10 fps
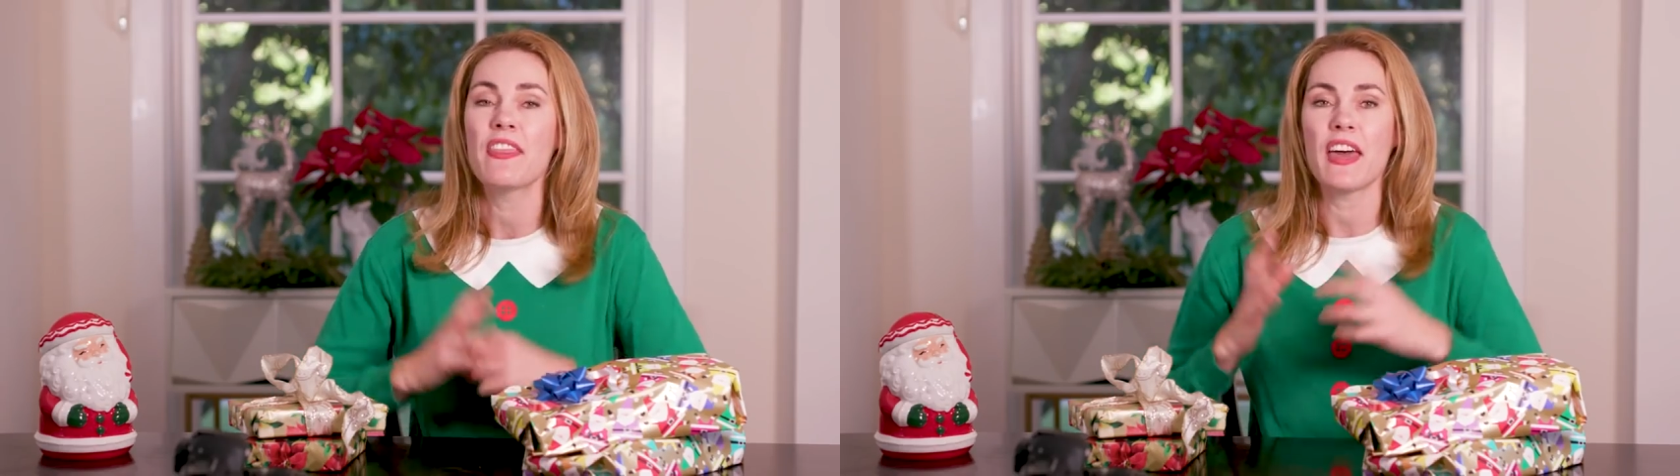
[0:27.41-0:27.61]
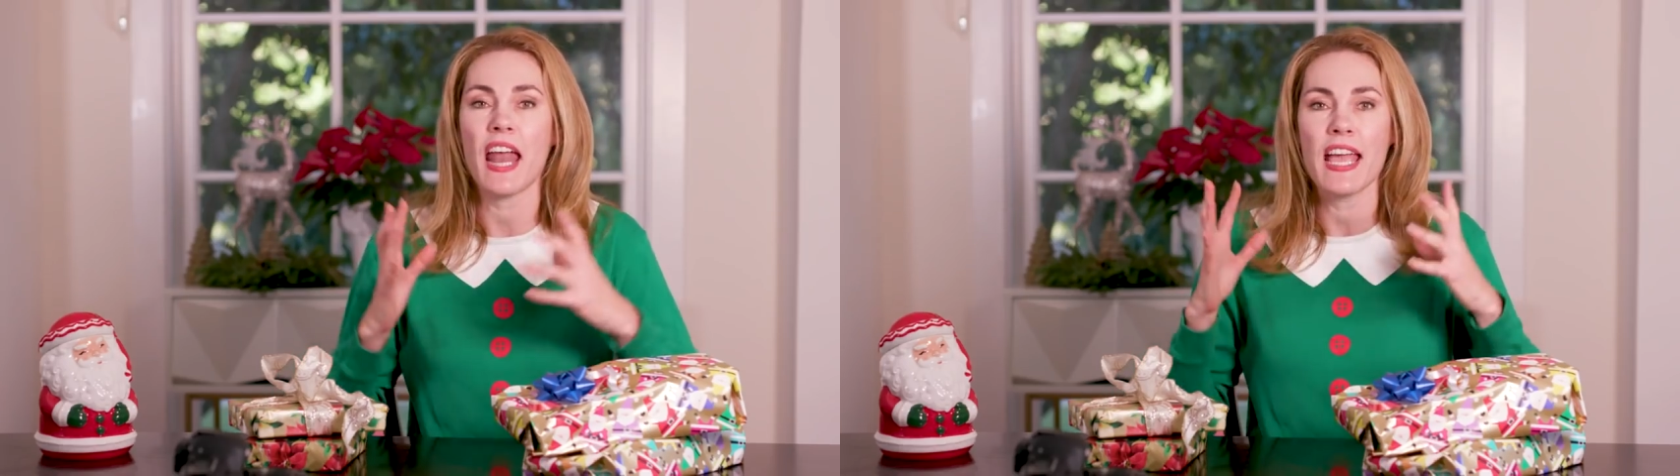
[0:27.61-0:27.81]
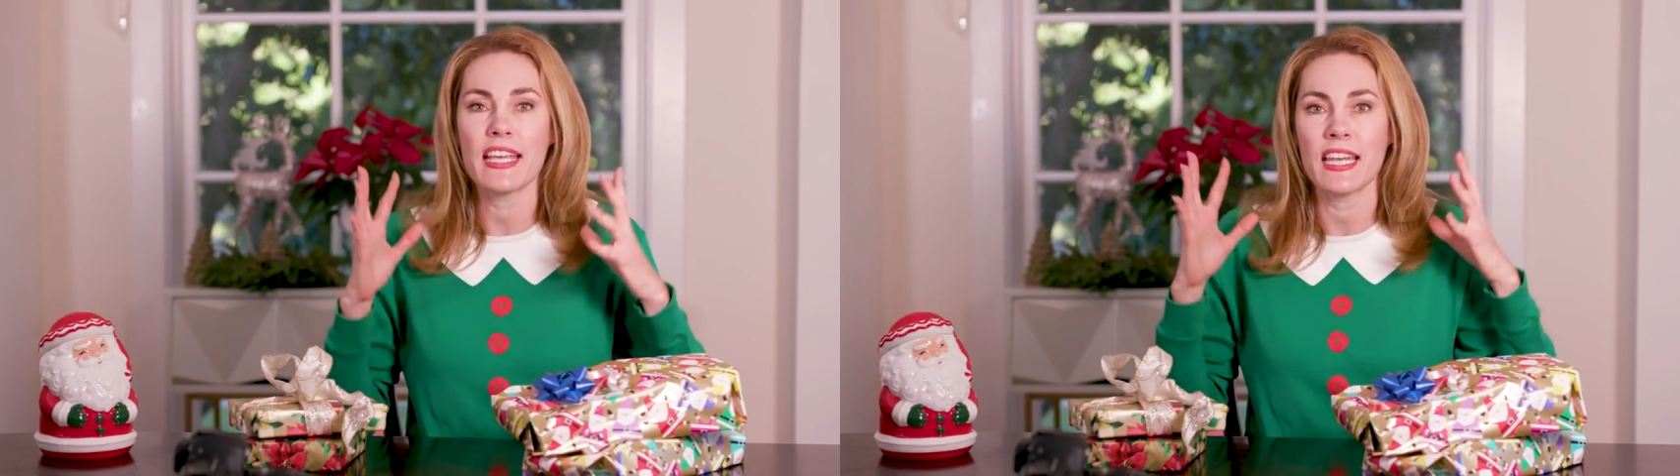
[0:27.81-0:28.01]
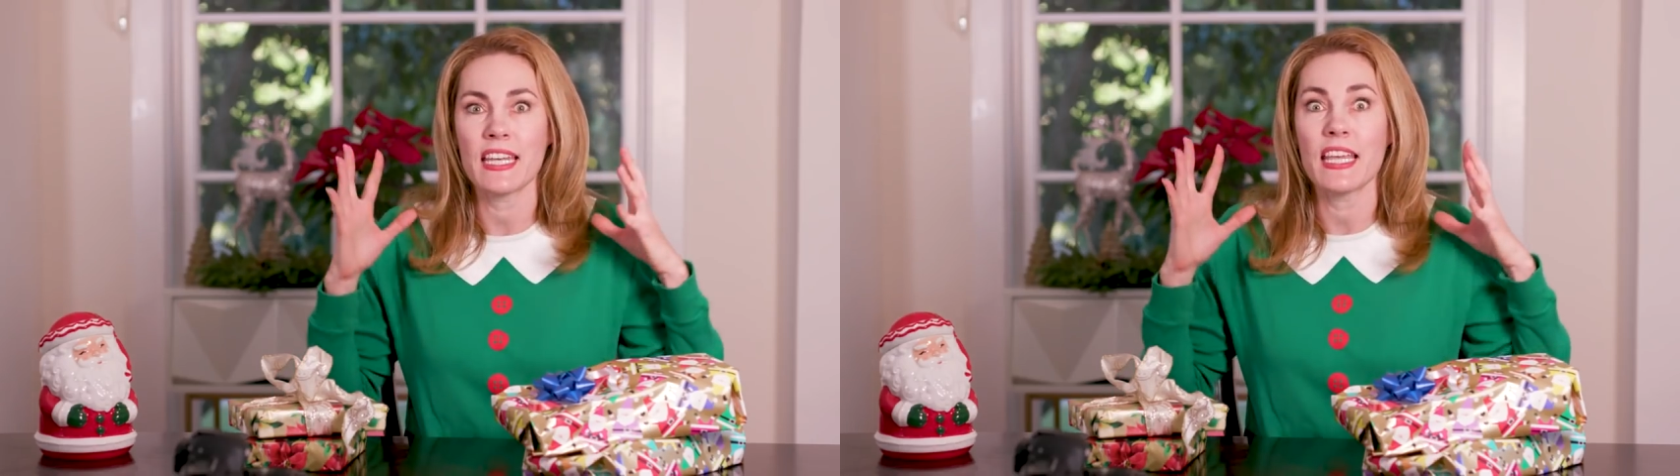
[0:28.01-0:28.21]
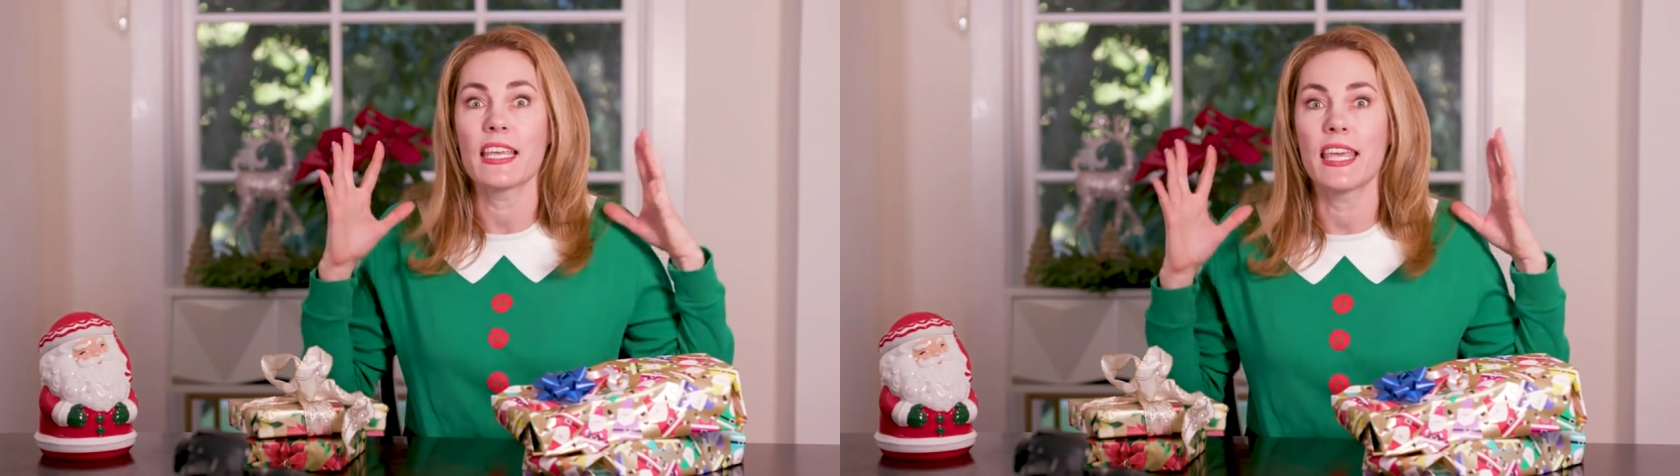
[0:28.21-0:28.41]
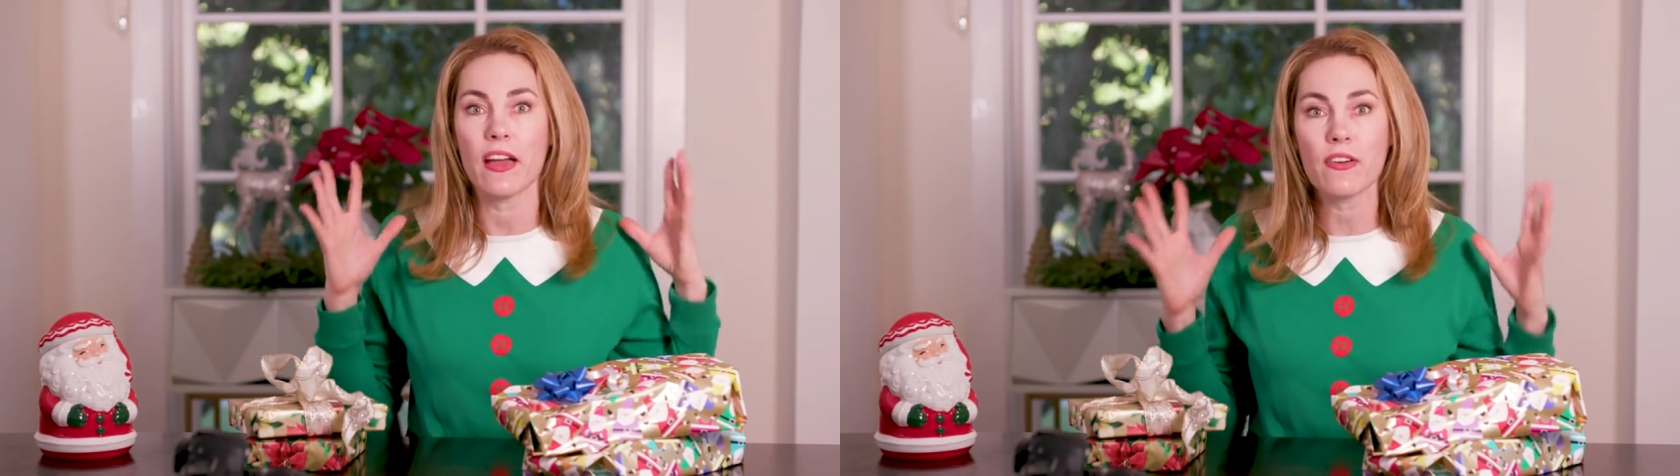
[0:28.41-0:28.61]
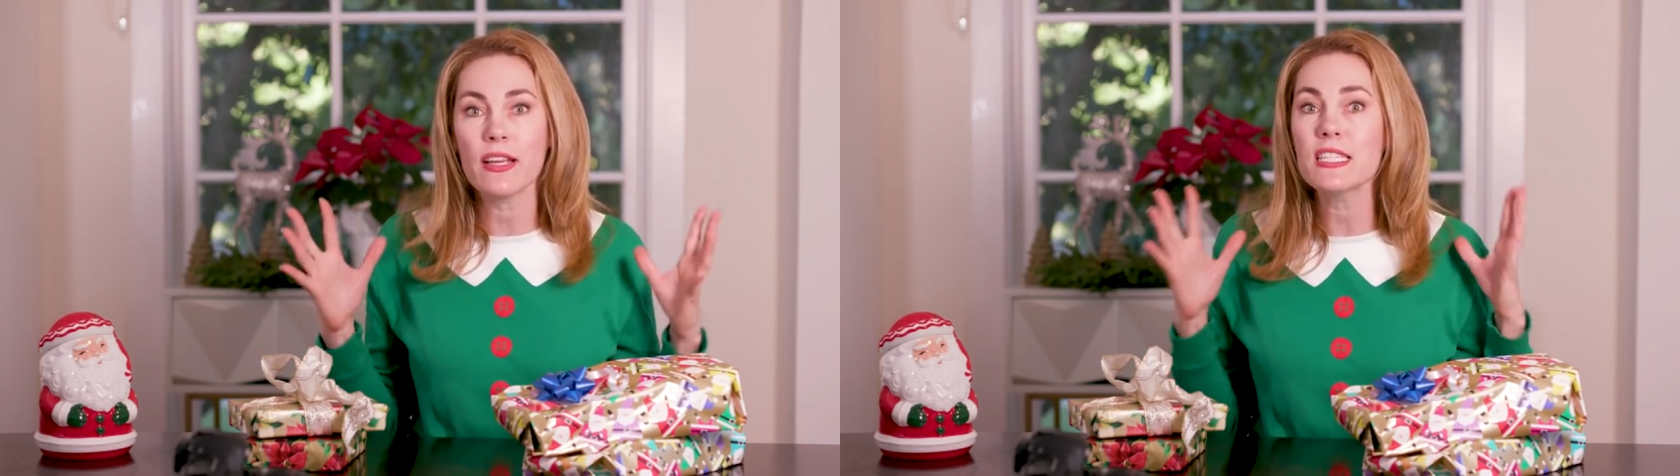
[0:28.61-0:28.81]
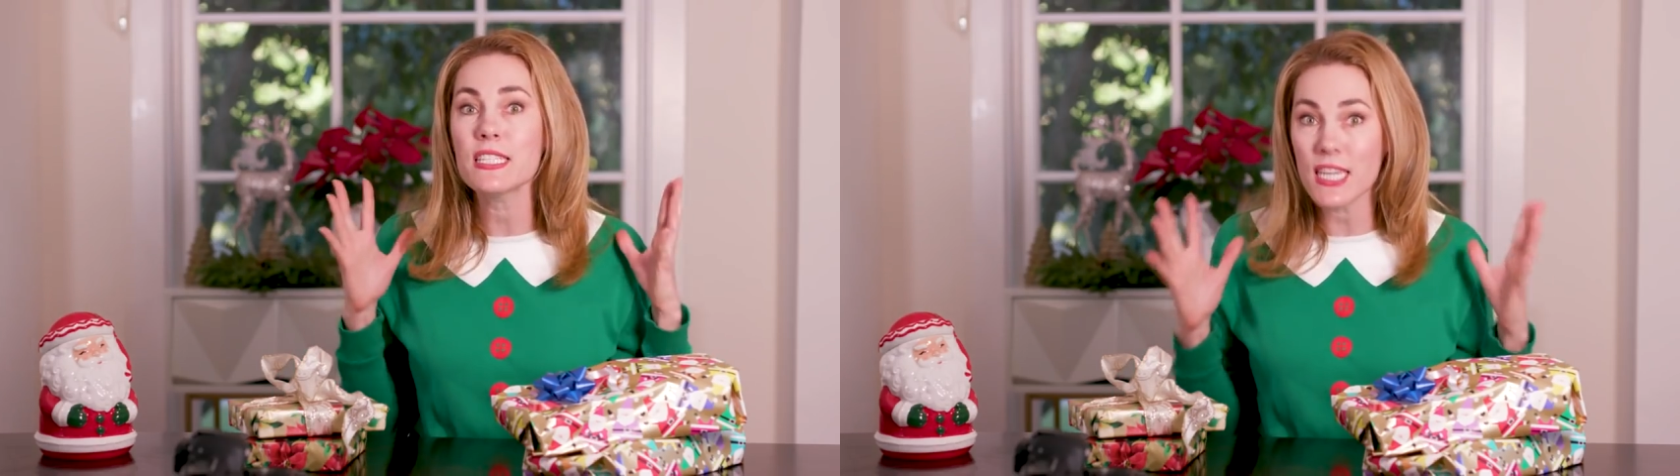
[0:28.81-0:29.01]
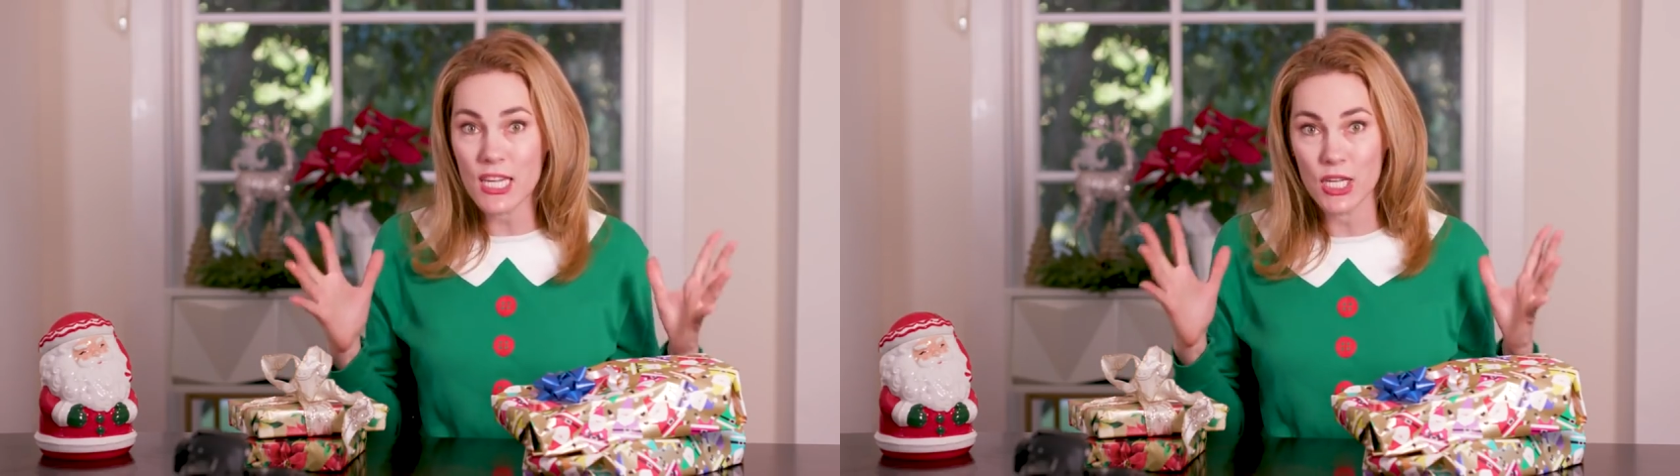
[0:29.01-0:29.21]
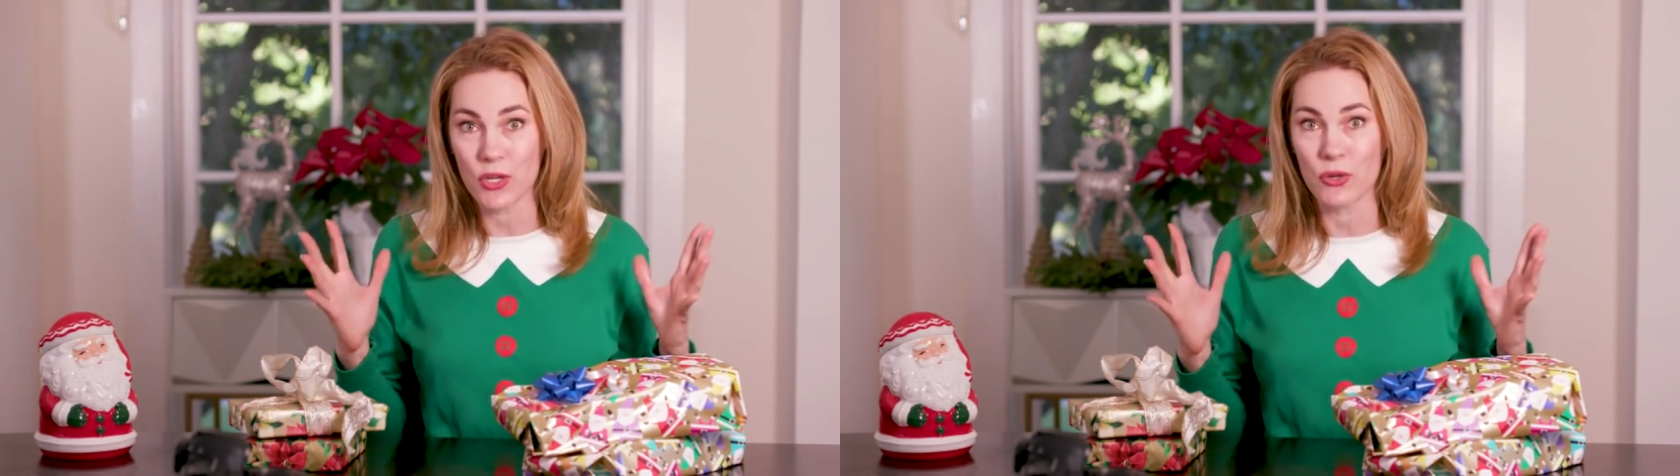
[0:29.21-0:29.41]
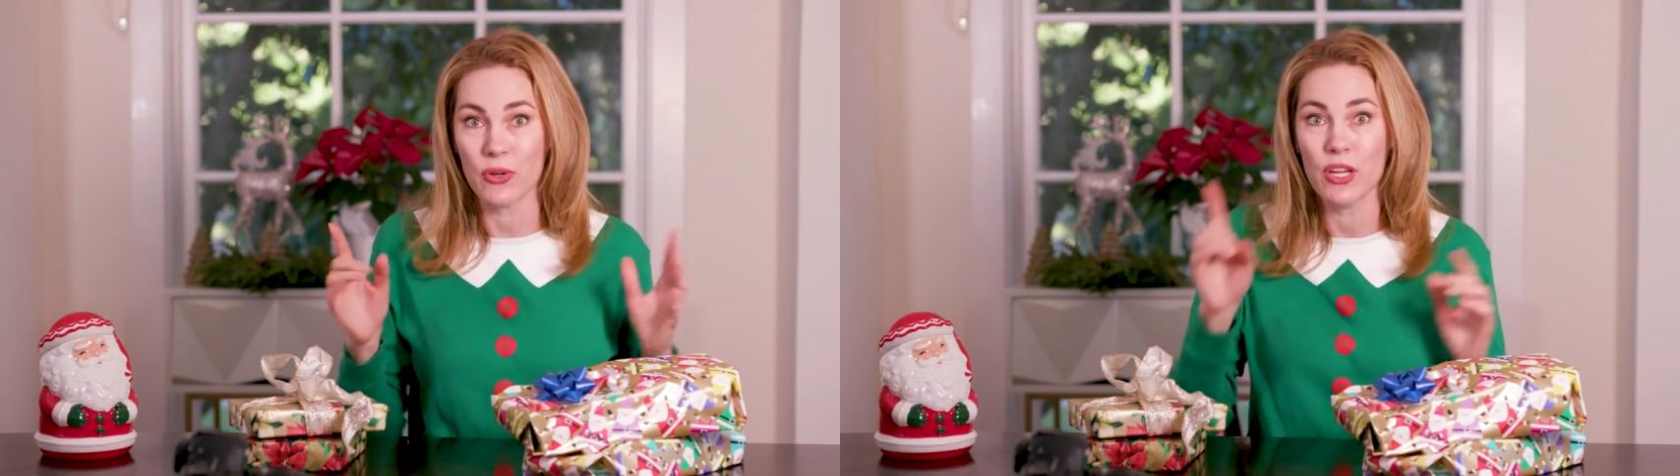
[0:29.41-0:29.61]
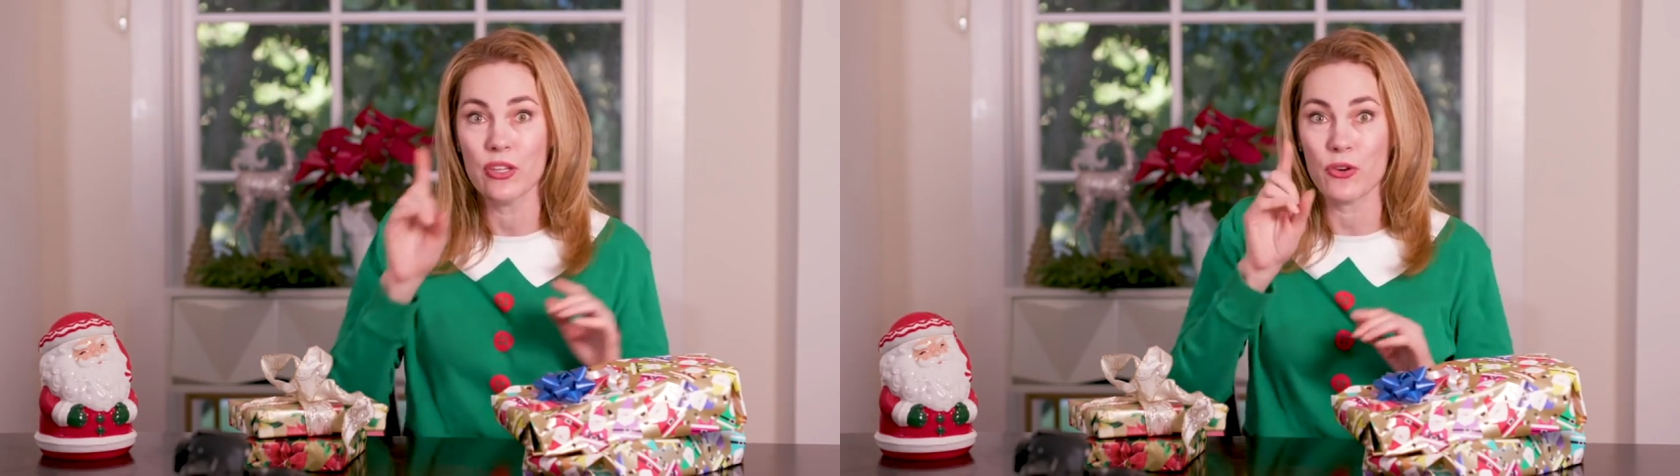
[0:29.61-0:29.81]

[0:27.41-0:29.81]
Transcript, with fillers: that I can guarantee you